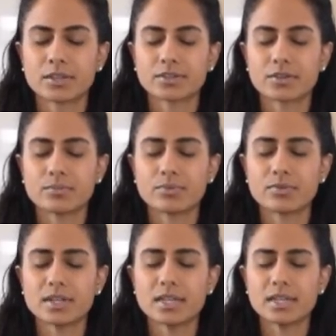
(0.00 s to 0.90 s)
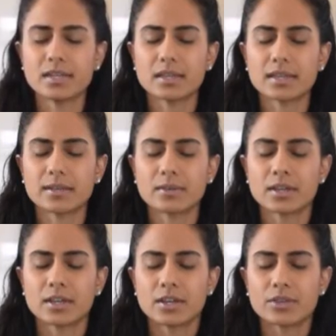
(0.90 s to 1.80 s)
So breathing in,
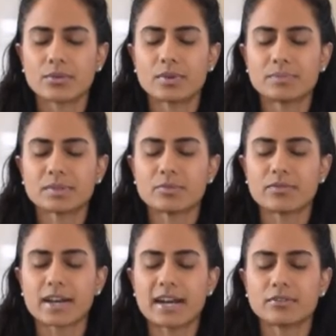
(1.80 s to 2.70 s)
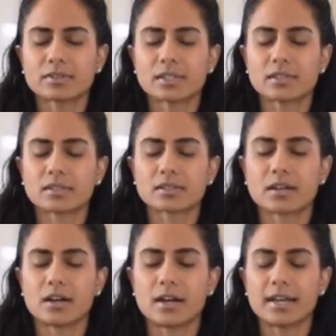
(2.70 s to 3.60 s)
the ribs move out to the
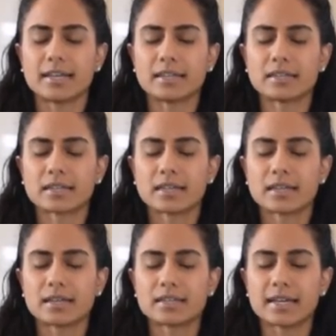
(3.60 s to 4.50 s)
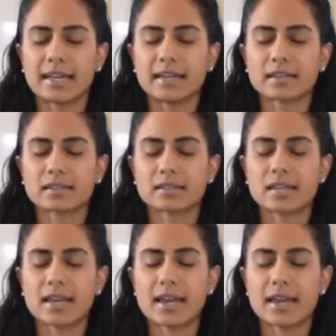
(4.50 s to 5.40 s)
side, and
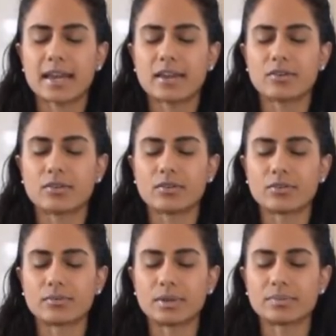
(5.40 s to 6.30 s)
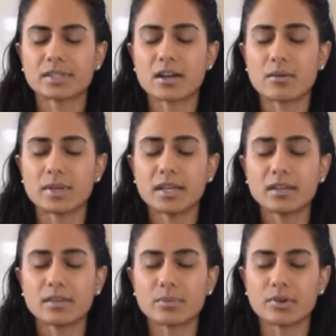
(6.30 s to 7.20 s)
exhale, the ribs come in
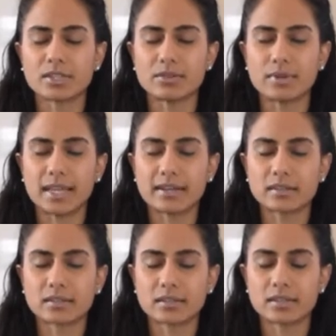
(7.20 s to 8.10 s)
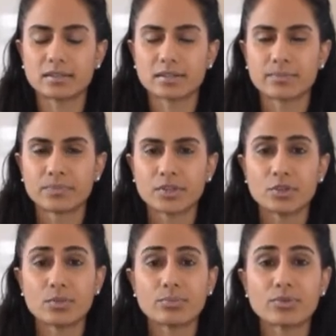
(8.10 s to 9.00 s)
and the body relaxes.
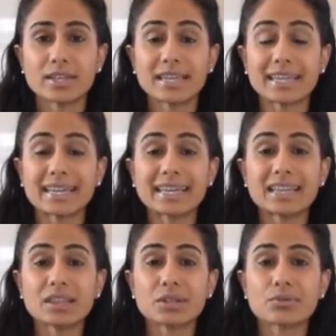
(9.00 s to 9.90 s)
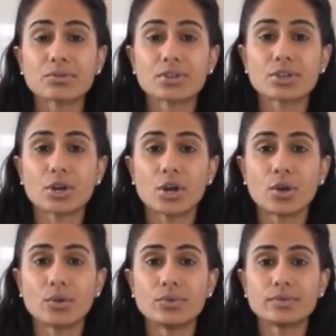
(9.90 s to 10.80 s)
You're breathing in through the
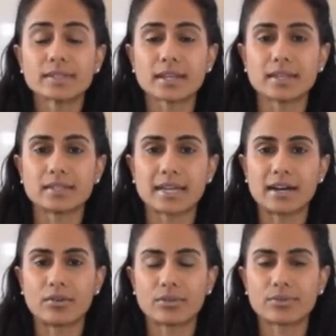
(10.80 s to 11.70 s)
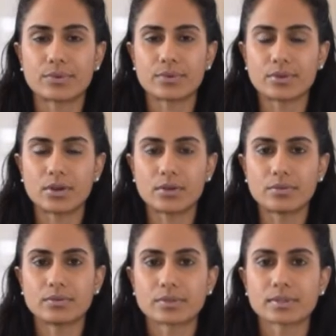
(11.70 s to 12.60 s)
nose and out through the
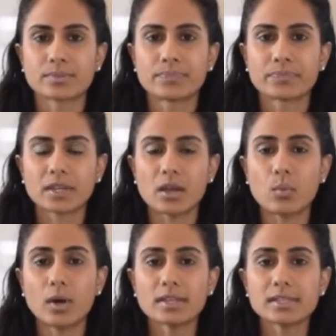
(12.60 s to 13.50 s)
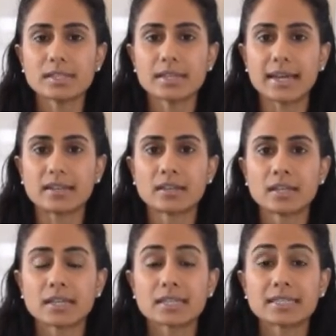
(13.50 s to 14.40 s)
nose. And once again,
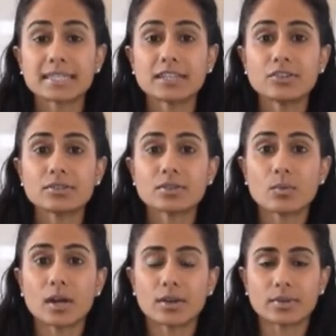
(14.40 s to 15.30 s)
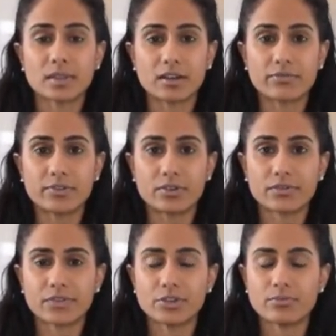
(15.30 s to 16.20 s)
continue to work with that for
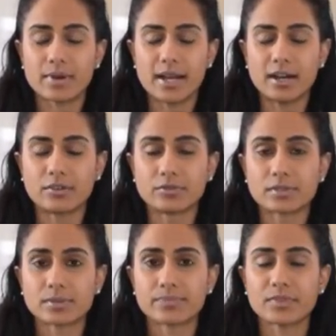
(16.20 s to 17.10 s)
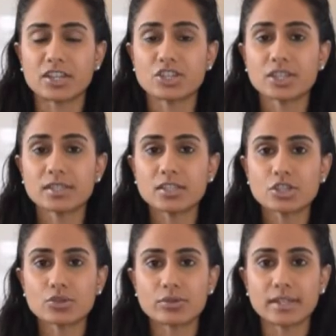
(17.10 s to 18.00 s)
a few rounds and just
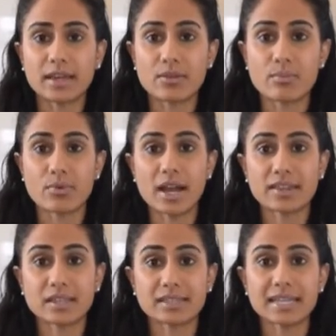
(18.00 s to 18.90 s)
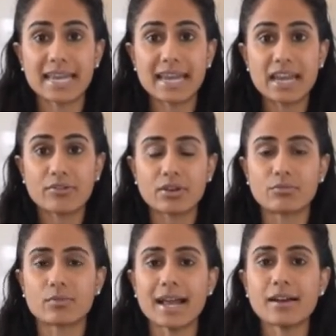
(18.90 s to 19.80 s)
ensuring that the breath is here
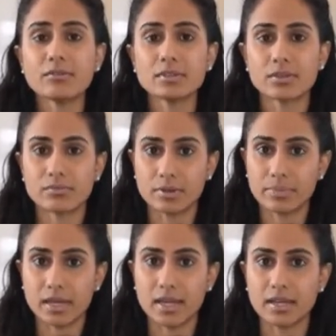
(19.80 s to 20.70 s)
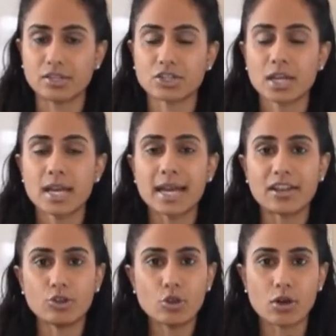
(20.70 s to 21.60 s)
around the rib cage
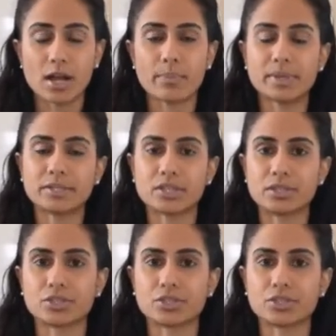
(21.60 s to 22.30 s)
and not up into the